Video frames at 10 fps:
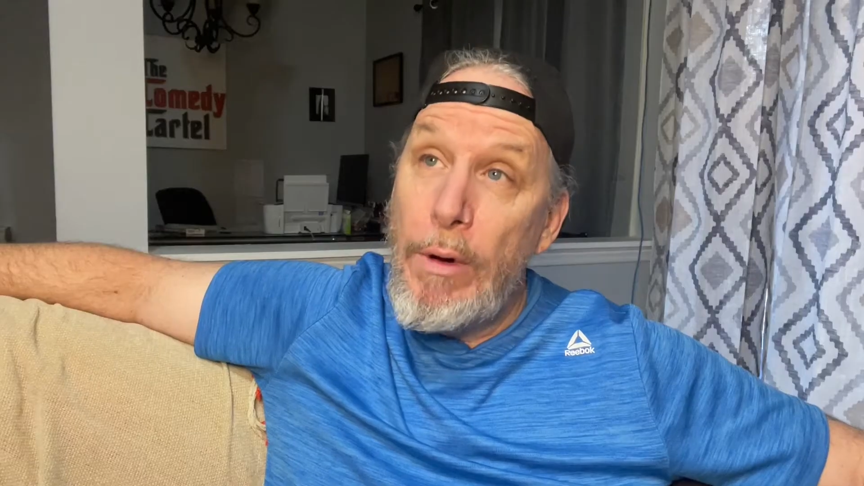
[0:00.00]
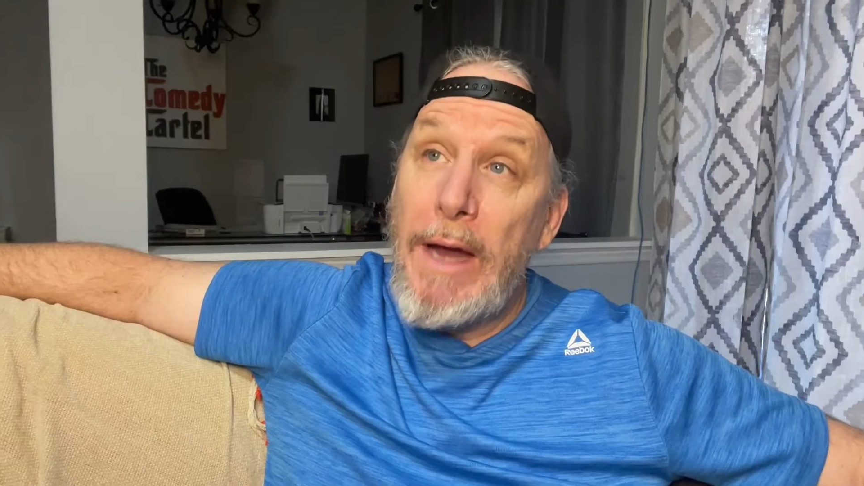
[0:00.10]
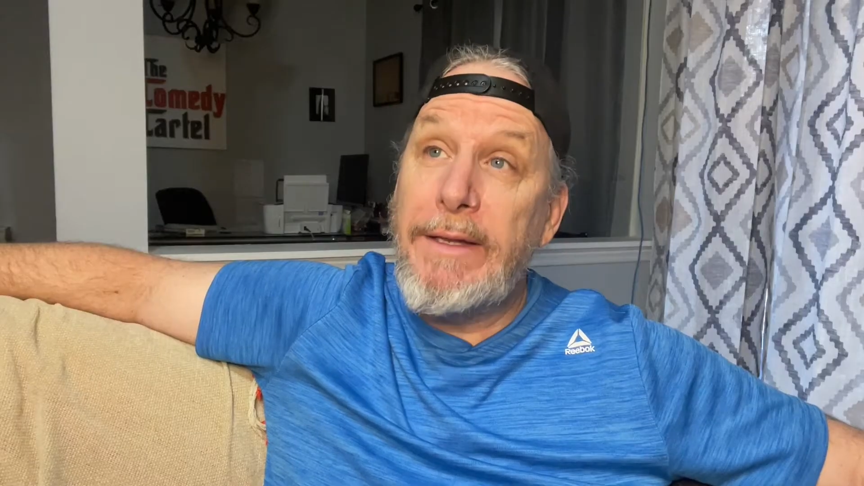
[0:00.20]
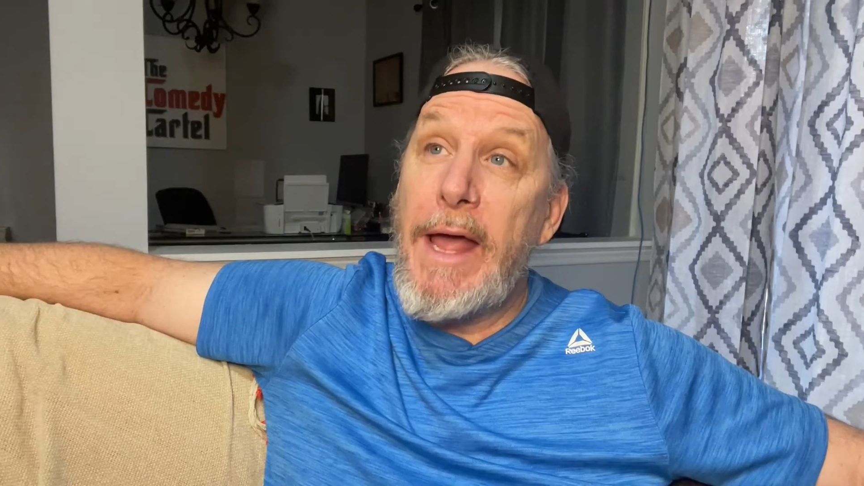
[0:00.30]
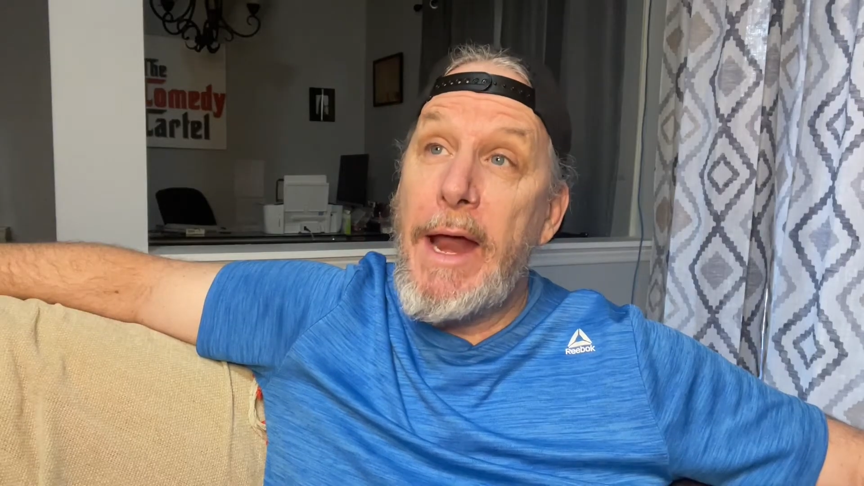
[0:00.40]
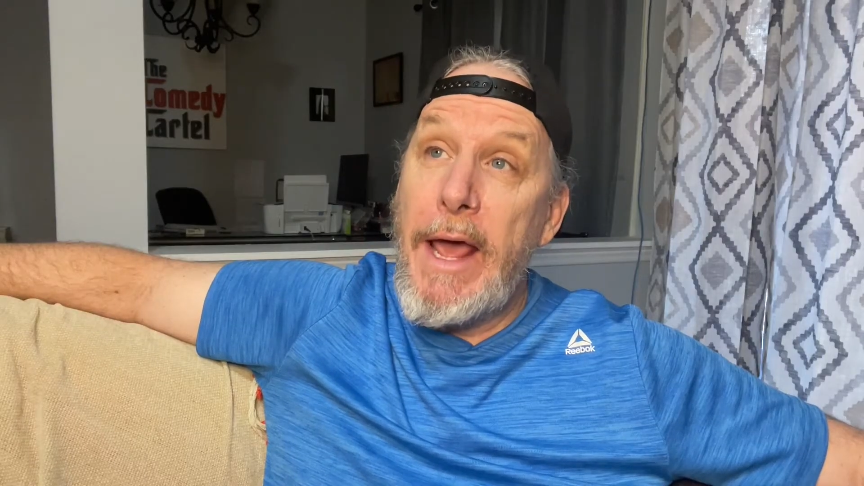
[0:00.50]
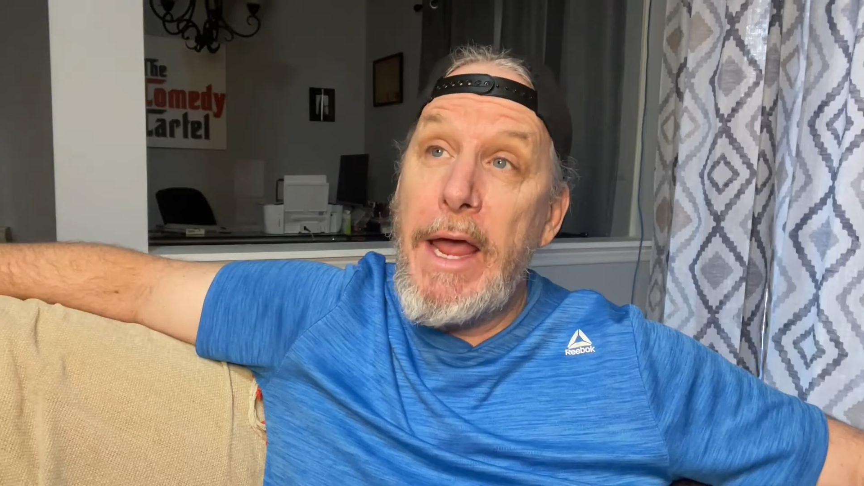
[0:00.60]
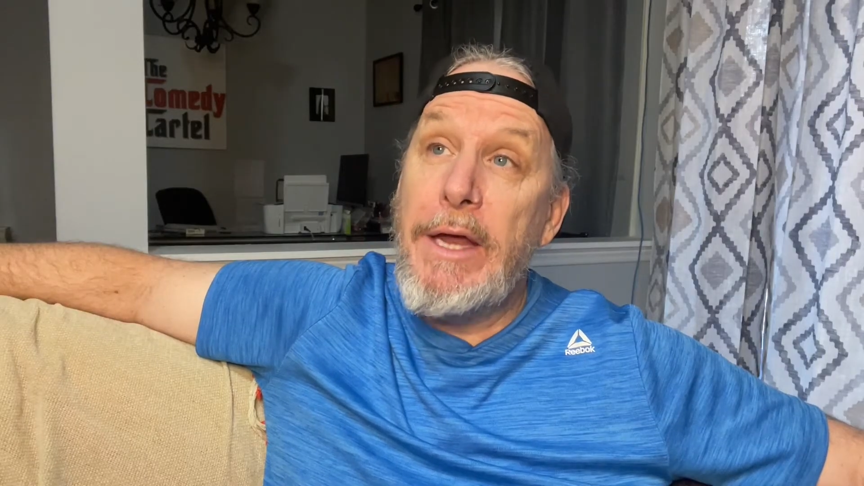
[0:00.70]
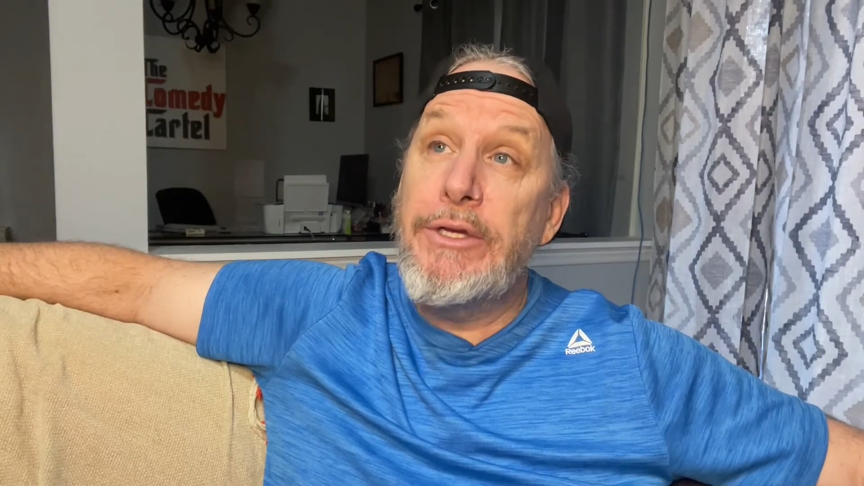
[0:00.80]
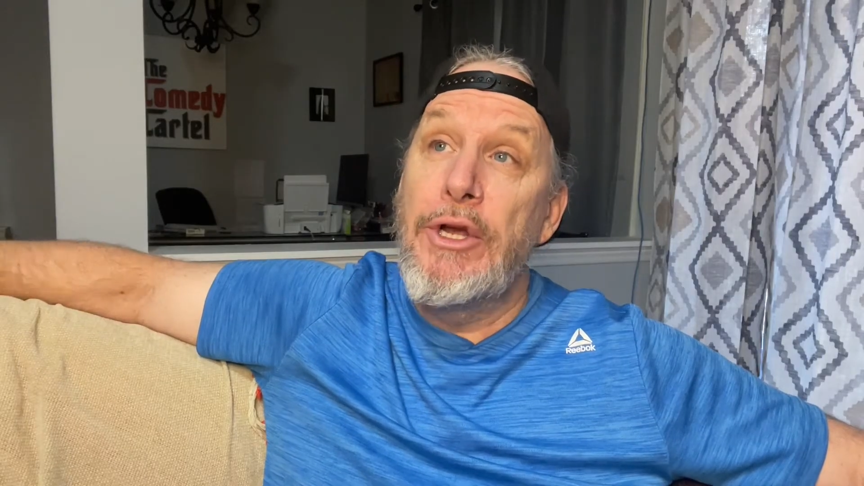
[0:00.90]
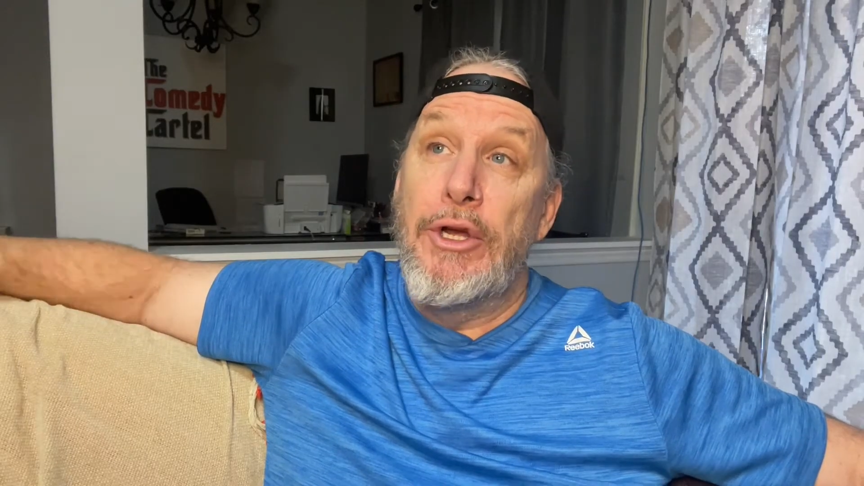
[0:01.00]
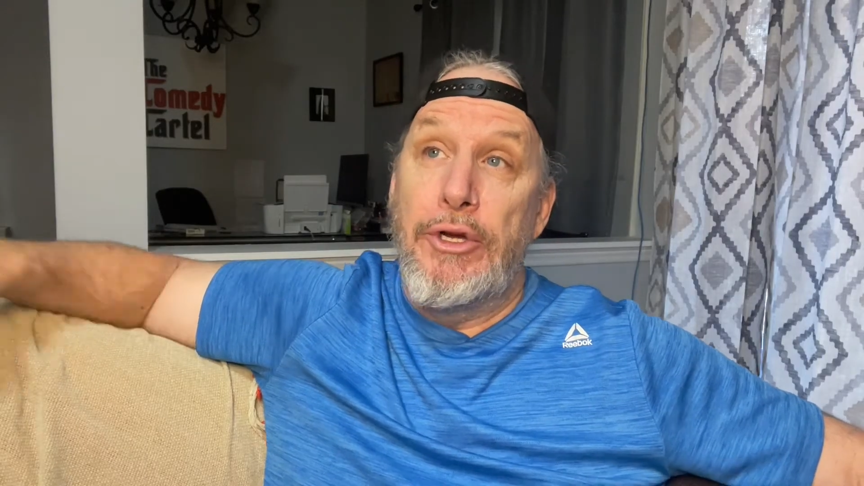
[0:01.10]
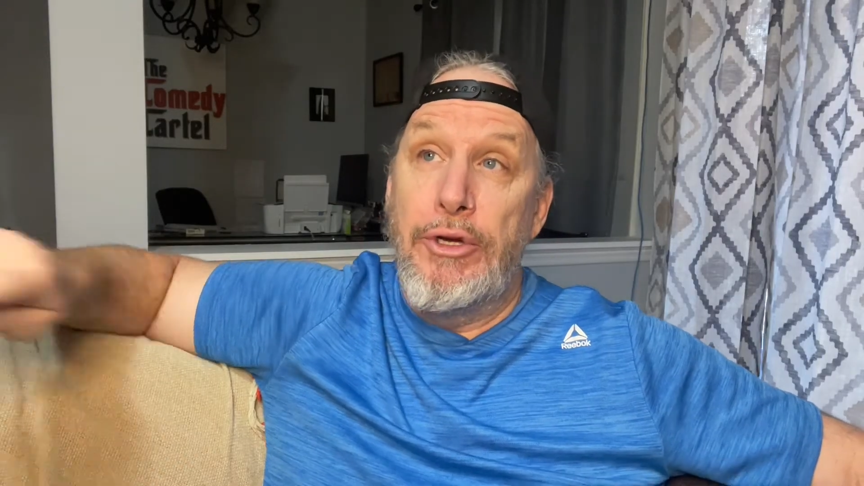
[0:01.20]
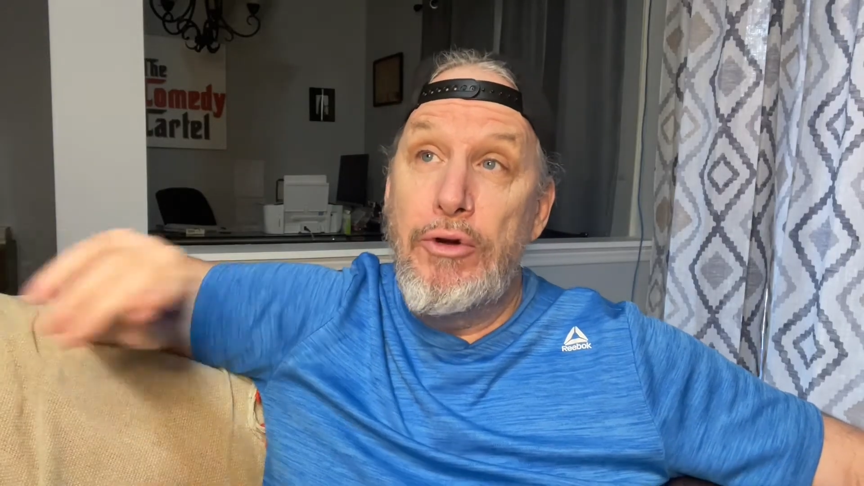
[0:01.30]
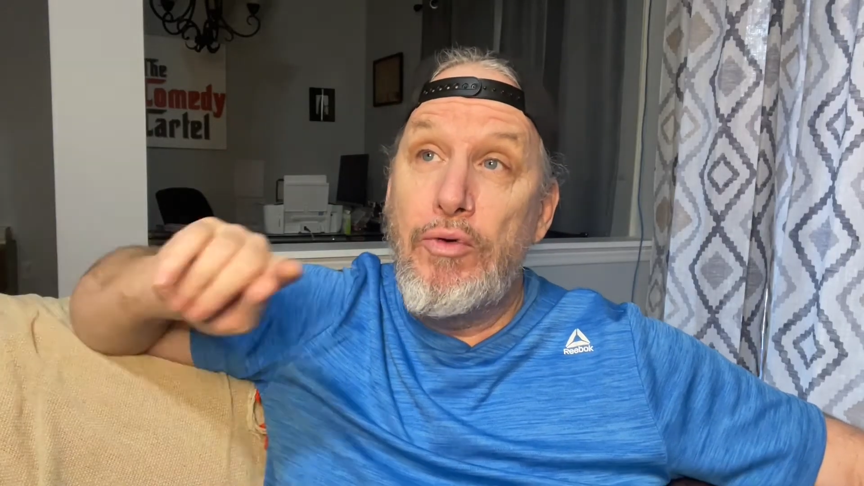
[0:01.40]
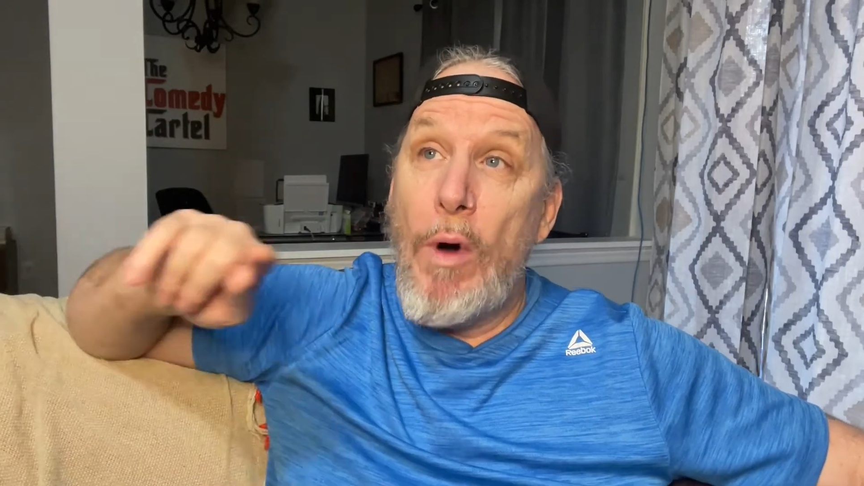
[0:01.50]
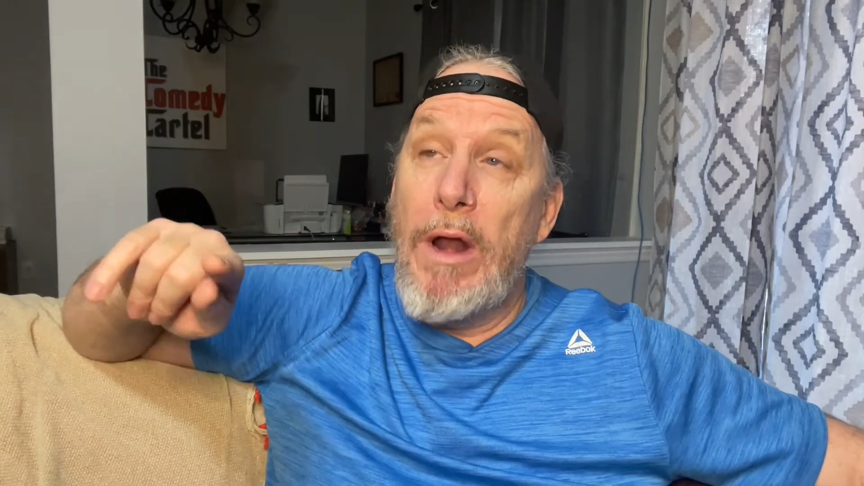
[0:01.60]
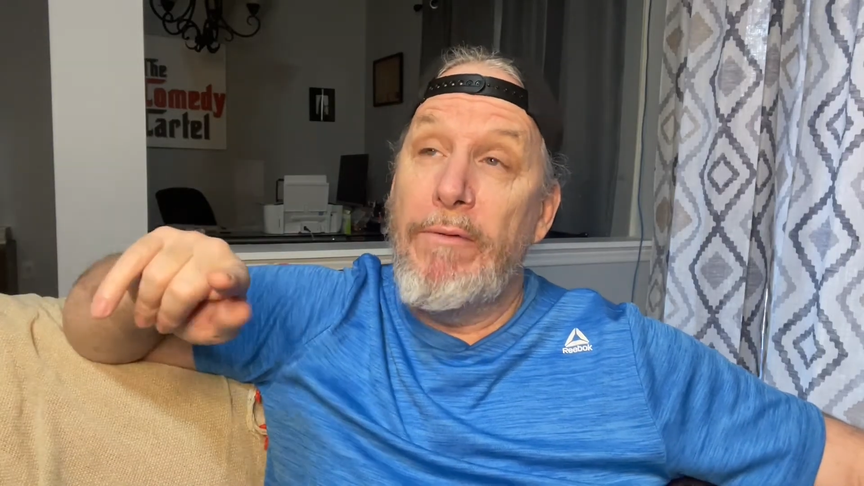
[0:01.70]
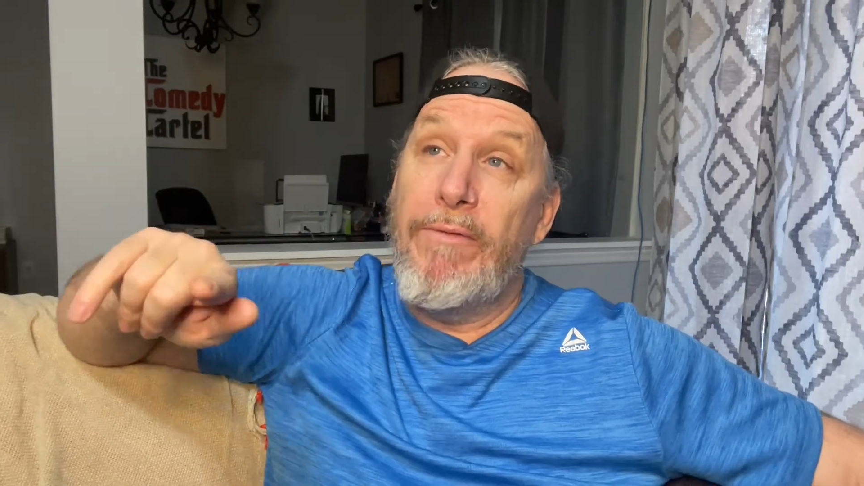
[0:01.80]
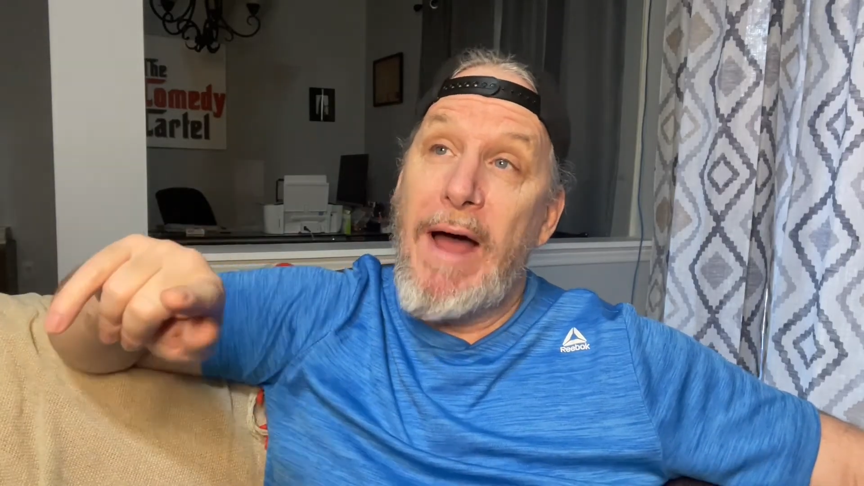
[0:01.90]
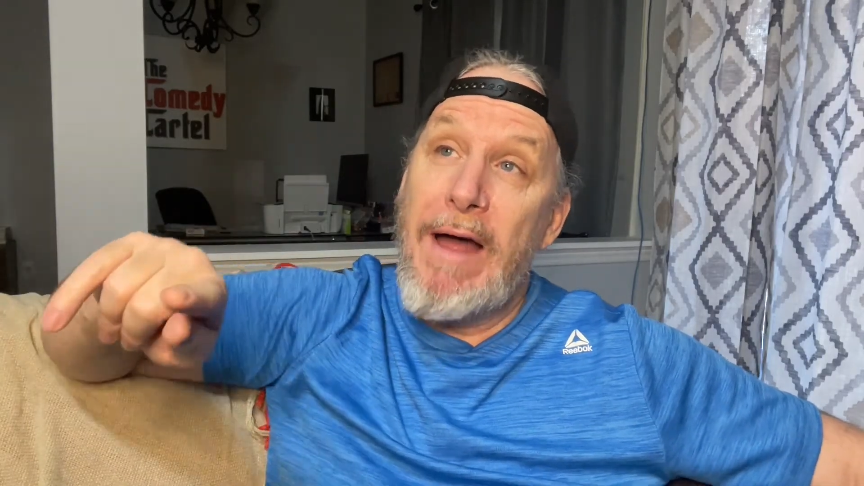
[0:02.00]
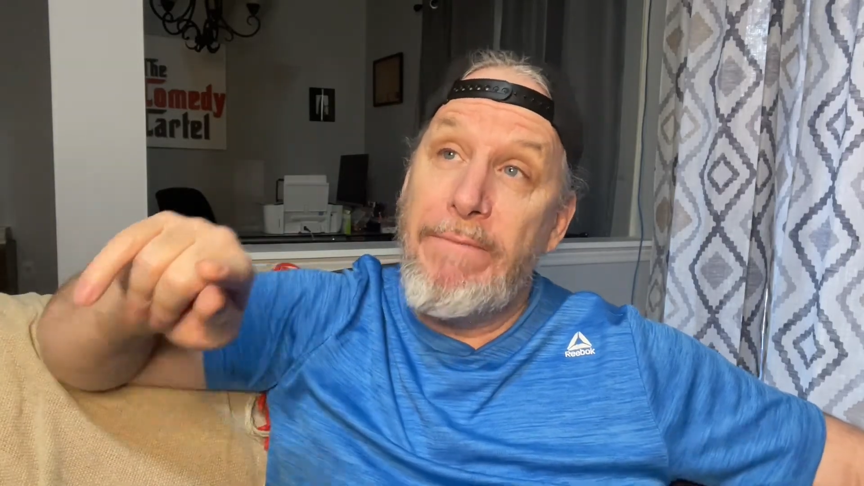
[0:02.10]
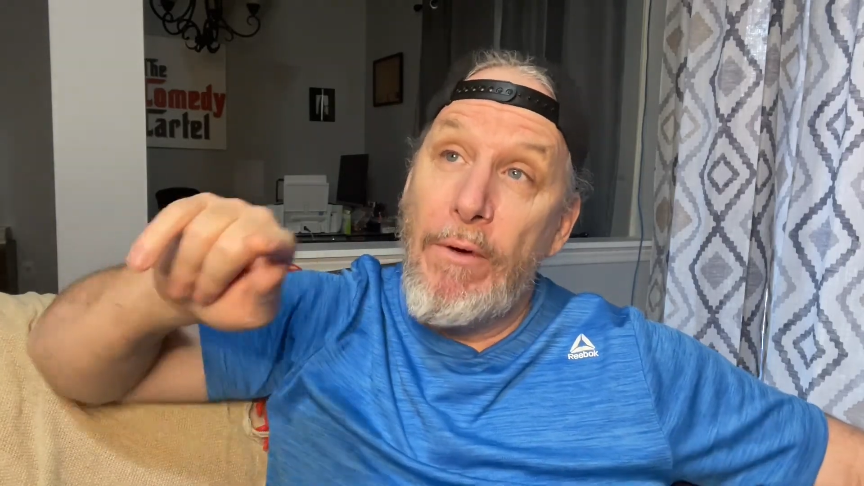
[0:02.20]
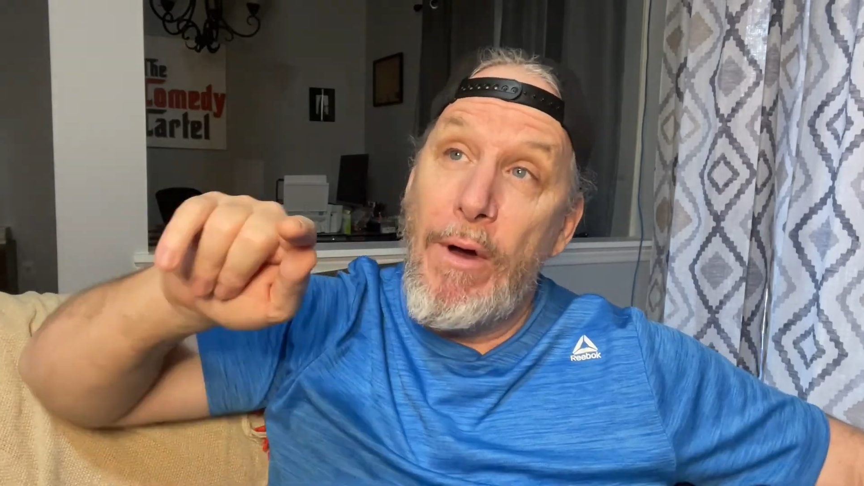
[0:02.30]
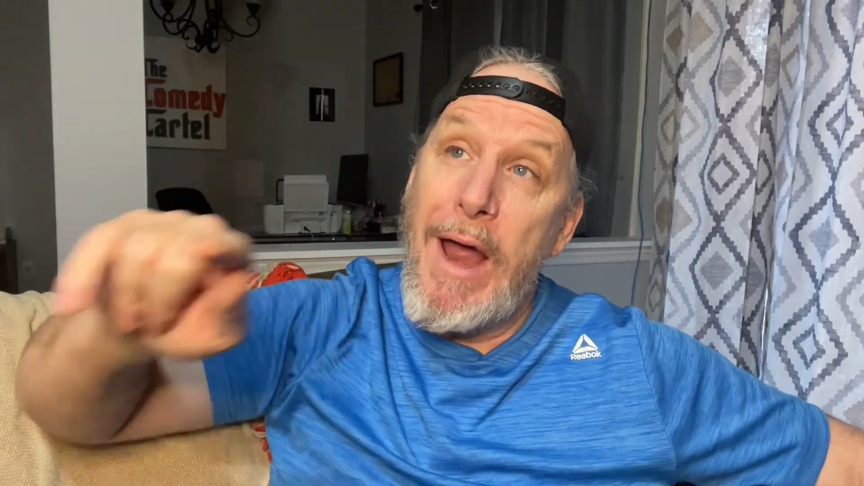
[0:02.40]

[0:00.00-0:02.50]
at that age, you qualify for